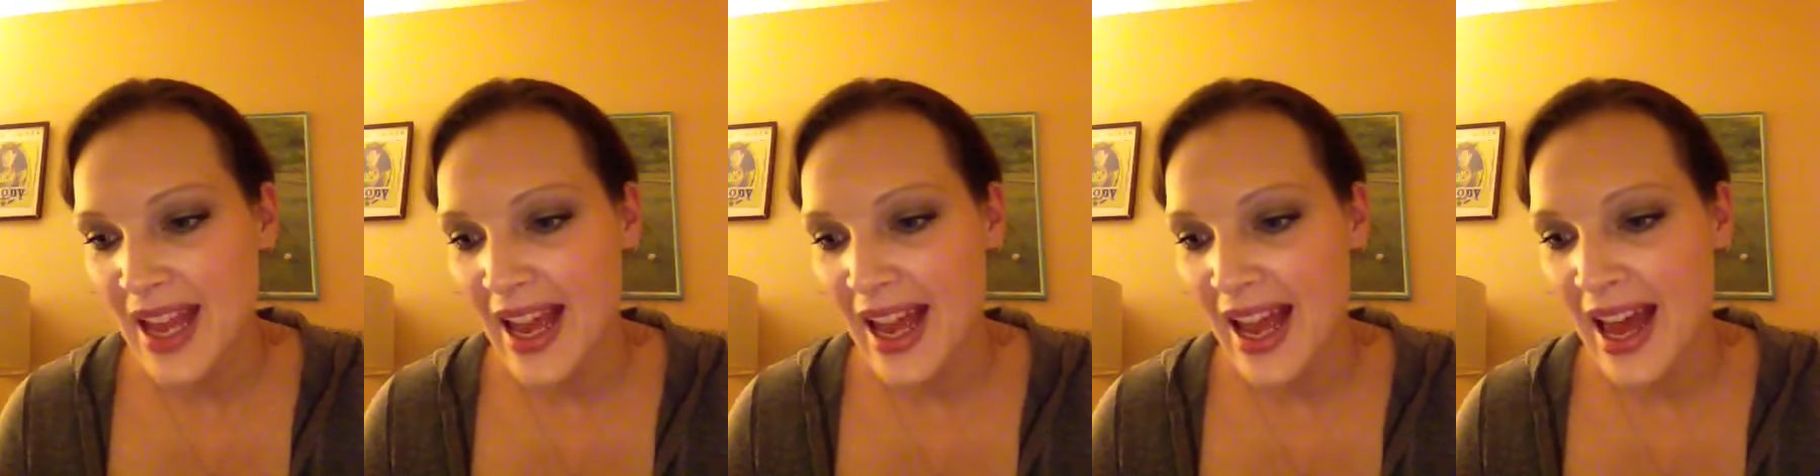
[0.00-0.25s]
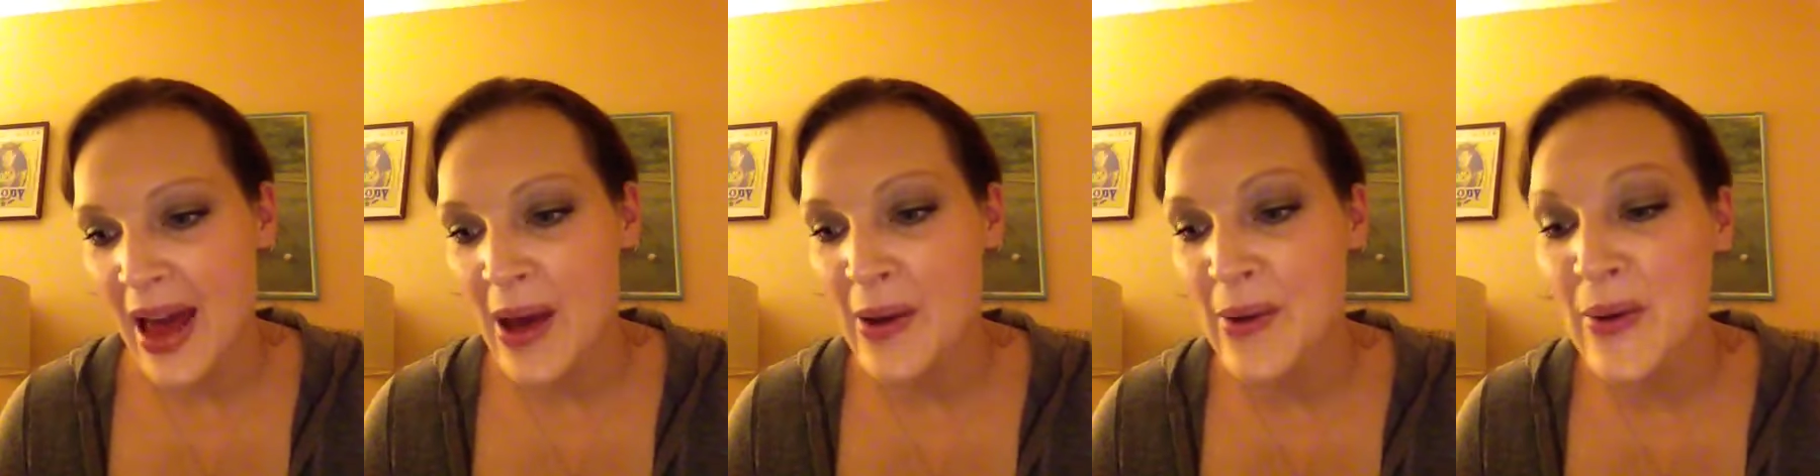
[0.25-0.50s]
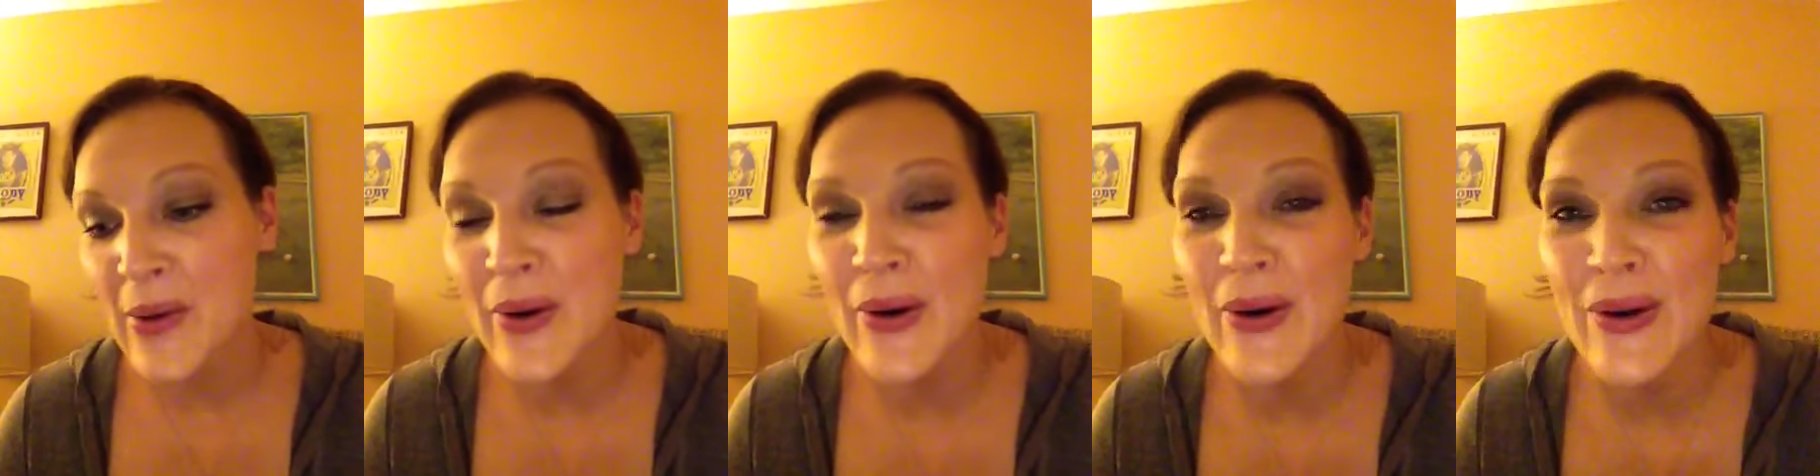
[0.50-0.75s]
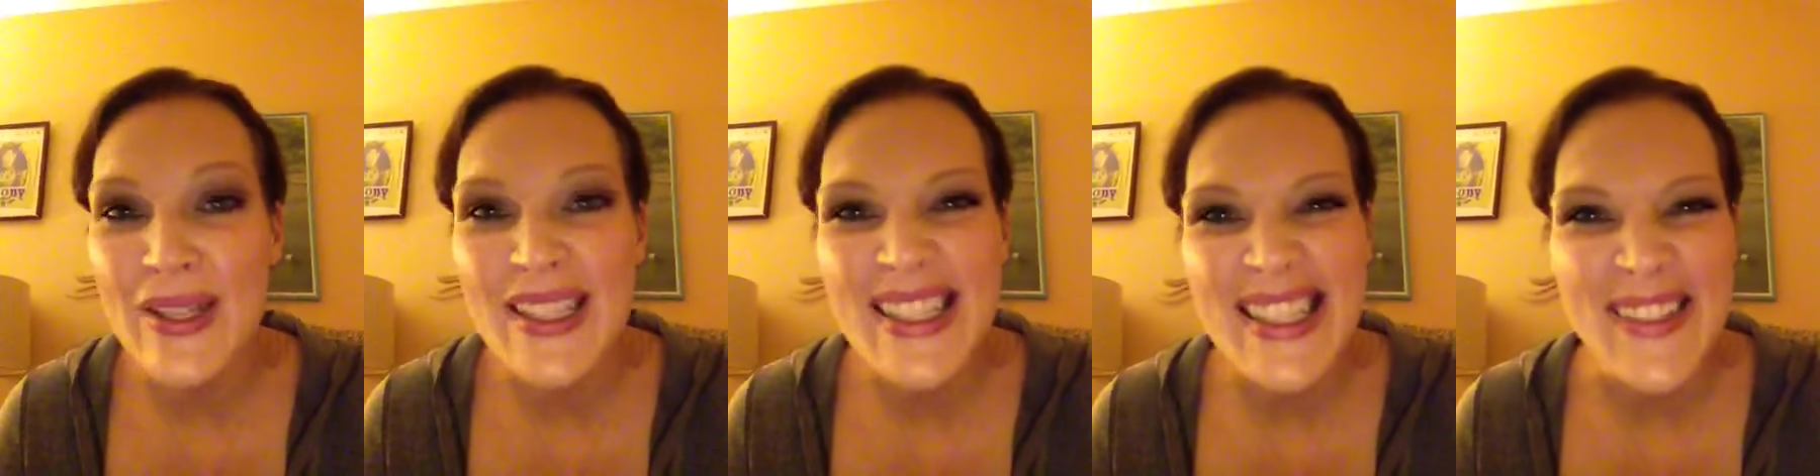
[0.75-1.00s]
how
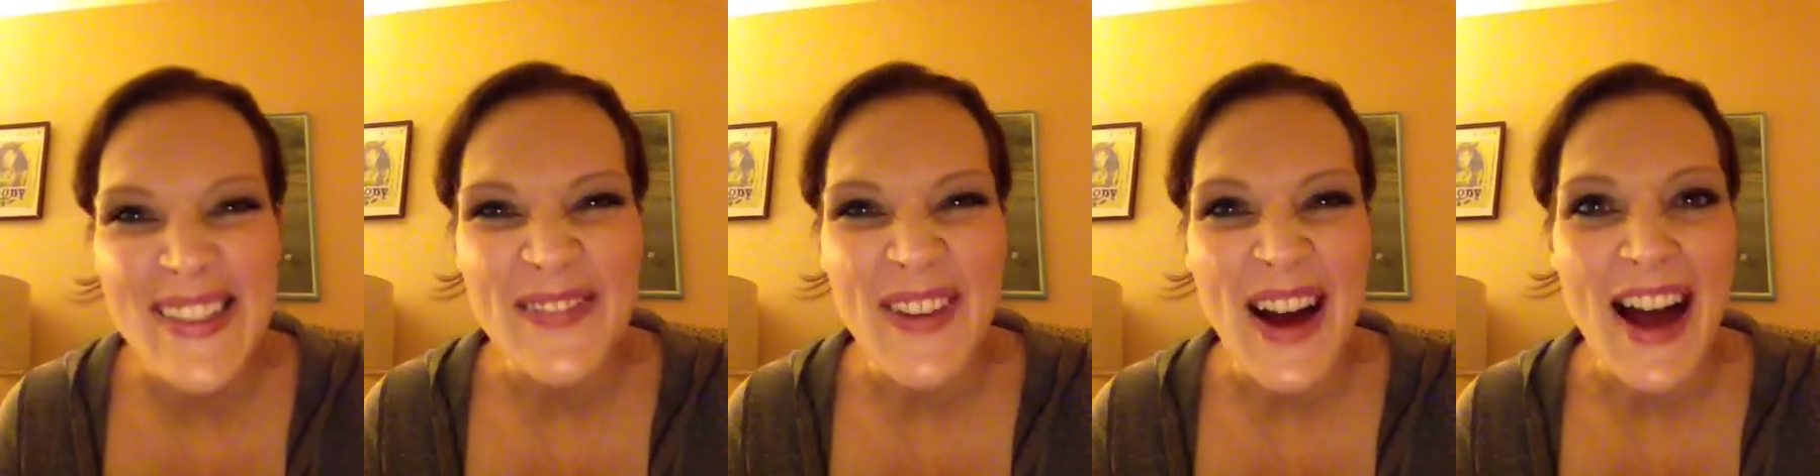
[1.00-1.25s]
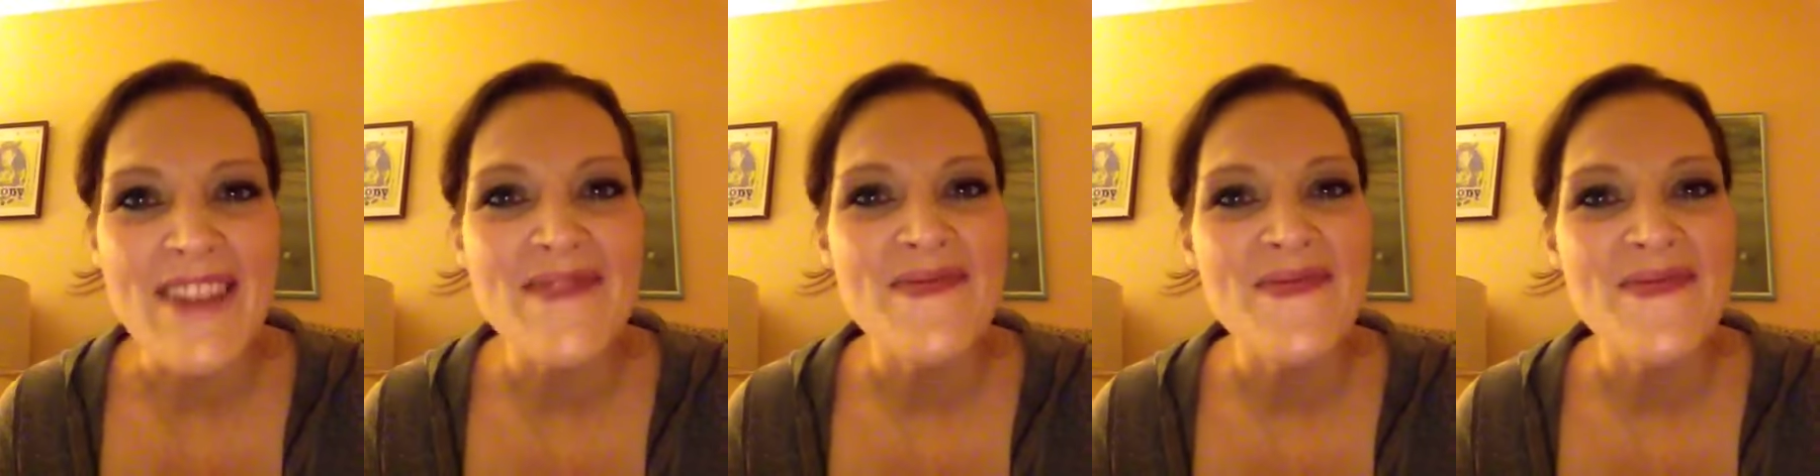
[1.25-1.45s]
old am I?